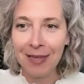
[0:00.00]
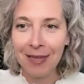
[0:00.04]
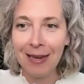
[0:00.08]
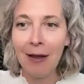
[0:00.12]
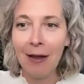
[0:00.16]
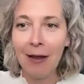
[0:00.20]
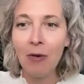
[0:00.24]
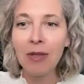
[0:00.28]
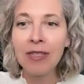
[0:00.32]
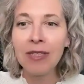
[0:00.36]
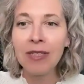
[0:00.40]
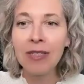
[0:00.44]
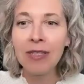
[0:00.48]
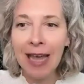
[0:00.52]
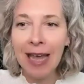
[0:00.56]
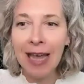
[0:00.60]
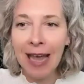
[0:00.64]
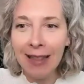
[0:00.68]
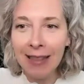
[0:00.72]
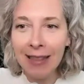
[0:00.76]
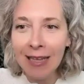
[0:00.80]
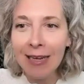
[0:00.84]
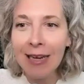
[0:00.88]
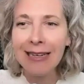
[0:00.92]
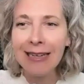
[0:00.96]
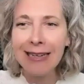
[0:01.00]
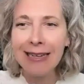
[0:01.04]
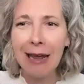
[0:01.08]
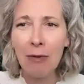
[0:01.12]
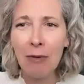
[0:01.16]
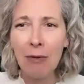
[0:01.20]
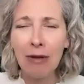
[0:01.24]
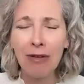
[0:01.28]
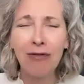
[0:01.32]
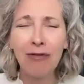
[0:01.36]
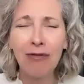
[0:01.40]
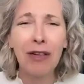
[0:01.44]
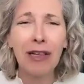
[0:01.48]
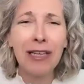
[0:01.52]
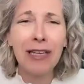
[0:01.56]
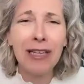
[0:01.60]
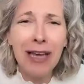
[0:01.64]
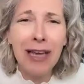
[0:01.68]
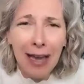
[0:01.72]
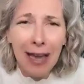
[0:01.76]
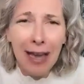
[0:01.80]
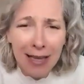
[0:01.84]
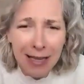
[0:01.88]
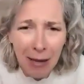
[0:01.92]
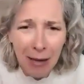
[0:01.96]
And I will stand in it and I will feel
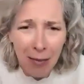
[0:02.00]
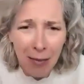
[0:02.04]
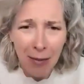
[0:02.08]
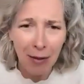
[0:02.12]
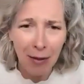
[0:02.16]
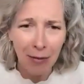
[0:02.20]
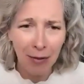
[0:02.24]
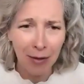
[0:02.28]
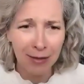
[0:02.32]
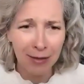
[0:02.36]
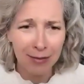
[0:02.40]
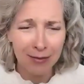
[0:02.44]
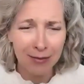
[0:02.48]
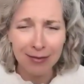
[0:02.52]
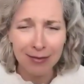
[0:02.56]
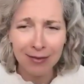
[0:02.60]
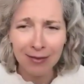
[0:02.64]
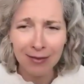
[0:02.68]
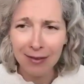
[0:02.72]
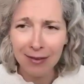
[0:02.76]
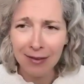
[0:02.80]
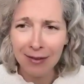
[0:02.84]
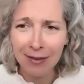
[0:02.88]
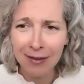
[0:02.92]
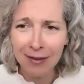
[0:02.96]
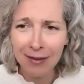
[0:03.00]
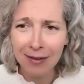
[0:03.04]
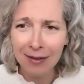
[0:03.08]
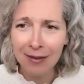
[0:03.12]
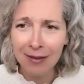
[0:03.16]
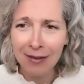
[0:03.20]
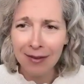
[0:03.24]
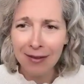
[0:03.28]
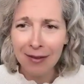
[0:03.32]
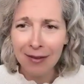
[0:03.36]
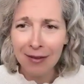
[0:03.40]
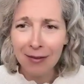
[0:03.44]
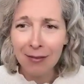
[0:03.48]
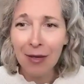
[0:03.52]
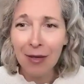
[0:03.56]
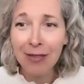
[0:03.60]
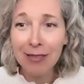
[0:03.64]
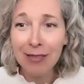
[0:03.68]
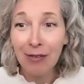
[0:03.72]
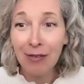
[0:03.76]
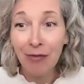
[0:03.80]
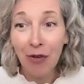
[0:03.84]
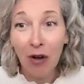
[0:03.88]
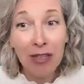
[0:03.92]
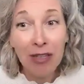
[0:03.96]
yucky about it.
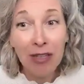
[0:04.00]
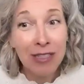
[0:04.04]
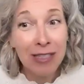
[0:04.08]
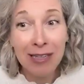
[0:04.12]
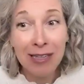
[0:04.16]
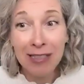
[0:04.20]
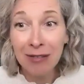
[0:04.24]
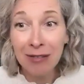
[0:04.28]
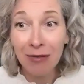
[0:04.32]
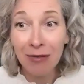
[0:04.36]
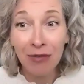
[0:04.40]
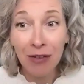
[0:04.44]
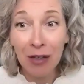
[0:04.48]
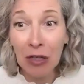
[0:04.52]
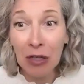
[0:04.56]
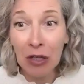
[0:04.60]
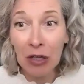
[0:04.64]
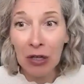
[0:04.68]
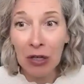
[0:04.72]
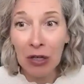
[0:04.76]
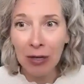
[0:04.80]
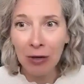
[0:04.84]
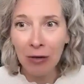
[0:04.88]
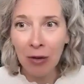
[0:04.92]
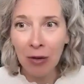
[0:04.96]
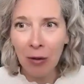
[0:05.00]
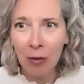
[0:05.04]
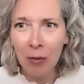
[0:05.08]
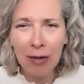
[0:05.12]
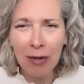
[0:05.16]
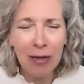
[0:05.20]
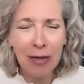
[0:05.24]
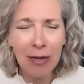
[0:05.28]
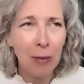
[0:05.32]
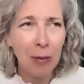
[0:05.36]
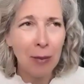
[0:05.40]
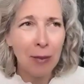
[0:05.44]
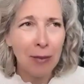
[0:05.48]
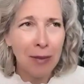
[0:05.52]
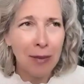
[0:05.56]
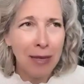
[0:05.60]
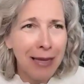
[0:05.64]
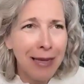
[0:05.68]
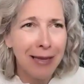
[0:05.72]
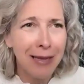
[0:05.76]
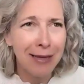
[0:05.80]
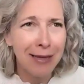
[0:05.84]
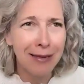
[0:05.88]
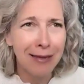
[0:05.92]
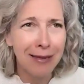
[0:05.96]
Because at first it doesn't feel good. What do you
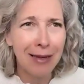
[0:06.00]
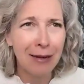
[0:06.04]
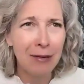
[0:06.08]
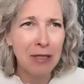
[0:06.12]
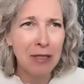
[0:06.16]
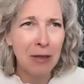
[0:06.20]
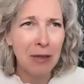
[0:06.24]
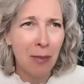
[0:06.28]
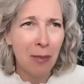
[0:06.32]
mean? There